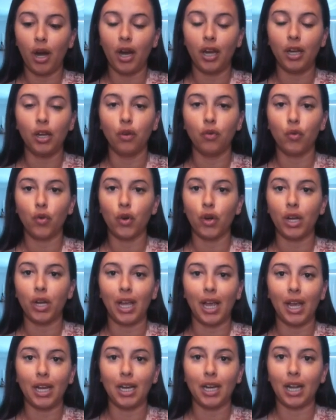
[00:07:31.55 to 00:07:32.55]
and you've
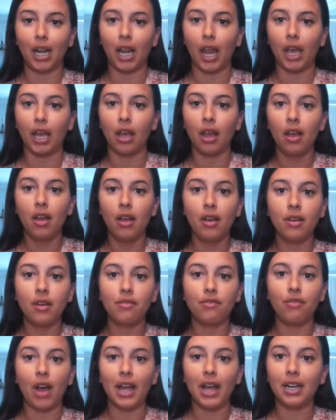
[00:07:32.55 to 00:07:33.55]
created like
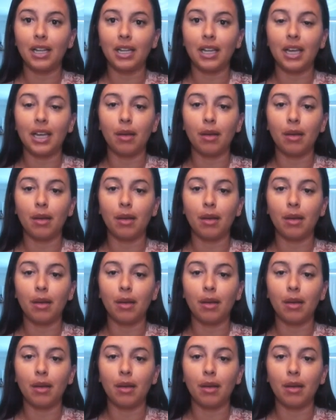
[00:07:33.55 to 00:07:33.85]
finally